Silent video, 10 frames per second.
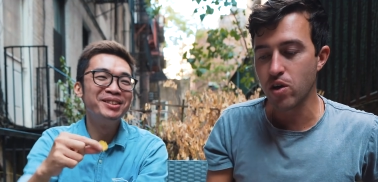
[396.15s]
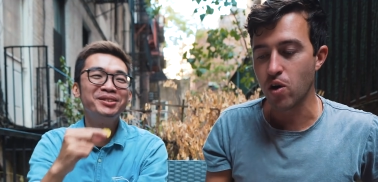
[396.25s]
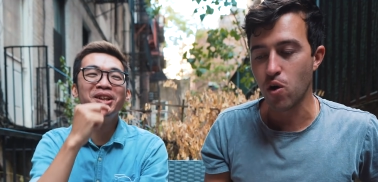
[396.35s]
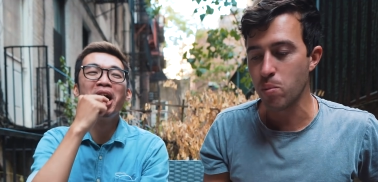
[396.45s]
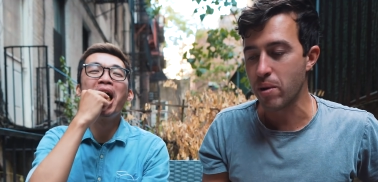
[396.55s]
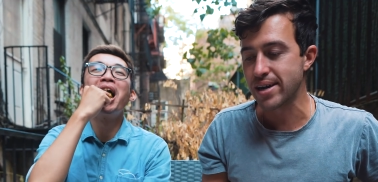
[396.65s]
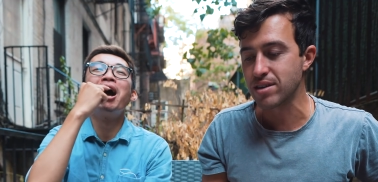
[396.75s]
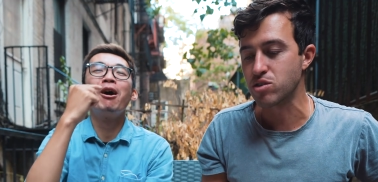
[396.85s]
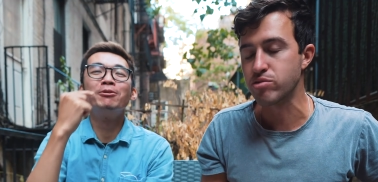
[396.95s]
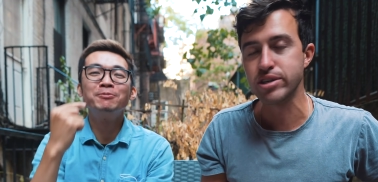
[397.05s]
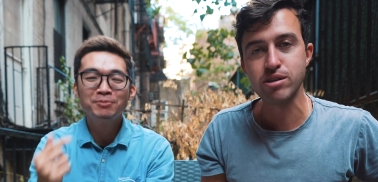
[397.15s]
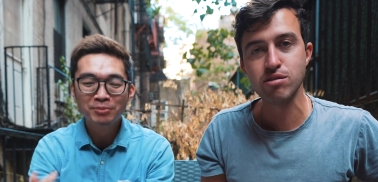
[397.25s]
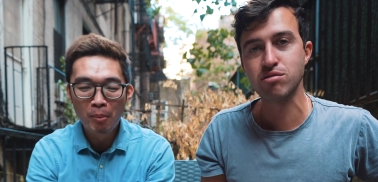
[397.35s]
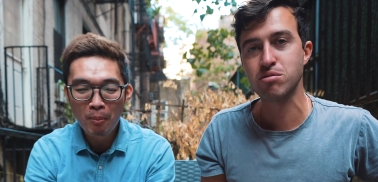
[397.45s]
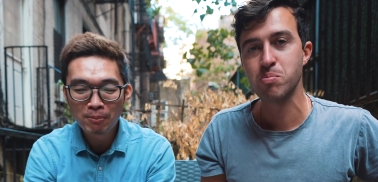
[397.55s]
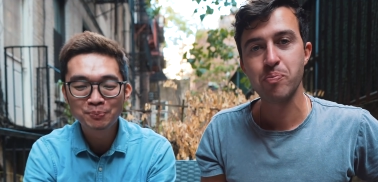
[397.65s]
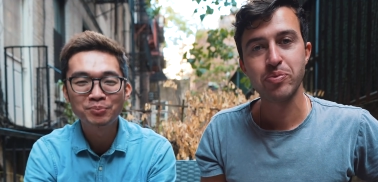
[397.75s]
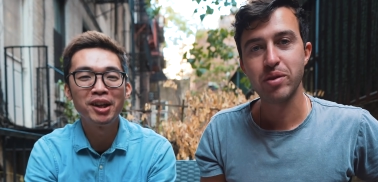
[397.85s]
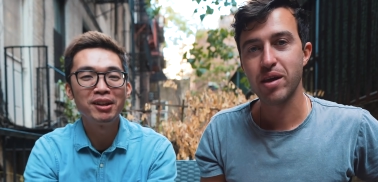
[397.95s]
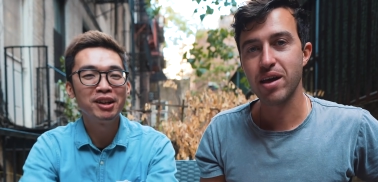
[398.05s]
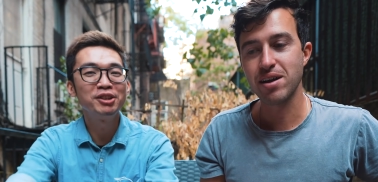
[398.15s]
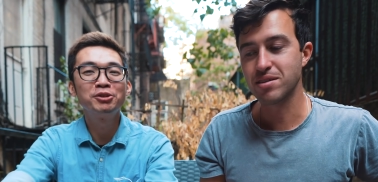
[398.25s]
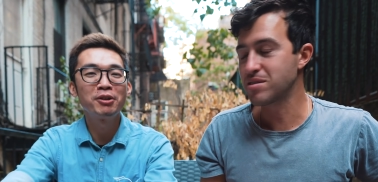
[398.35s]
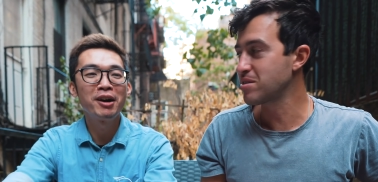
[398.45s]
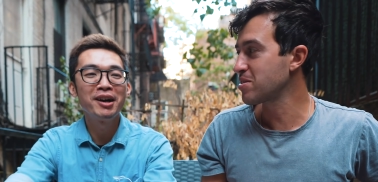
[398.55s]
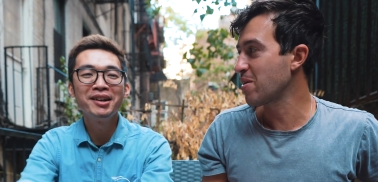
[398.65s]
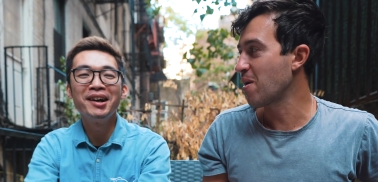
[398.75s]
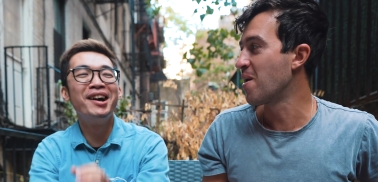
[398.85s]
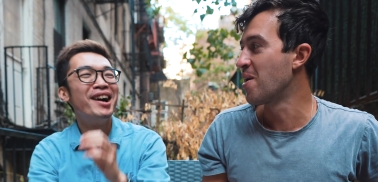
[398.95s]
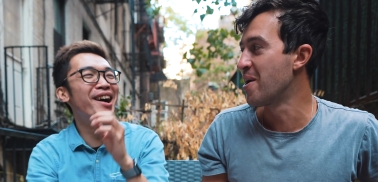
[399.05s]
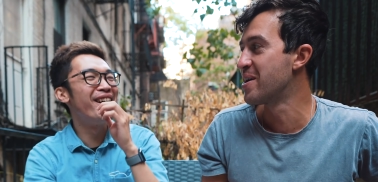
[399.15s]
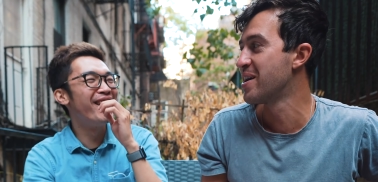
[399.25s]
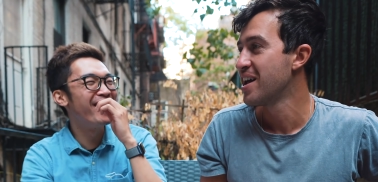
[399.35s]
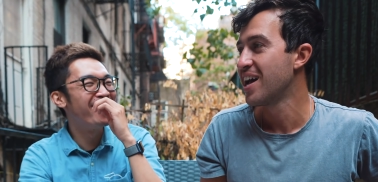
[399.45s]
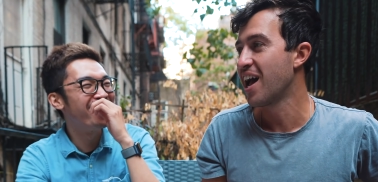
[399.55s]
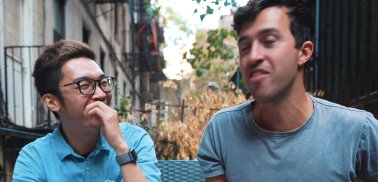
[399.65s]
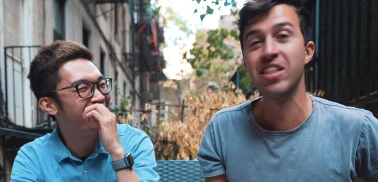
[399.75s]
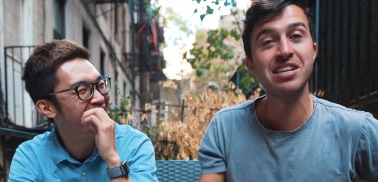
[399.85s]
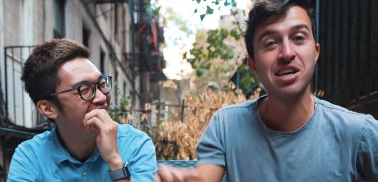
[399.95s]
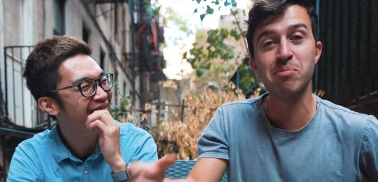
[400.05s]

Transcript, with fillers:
Speaker 1: the whole bag of Doritos. And let it dry. And then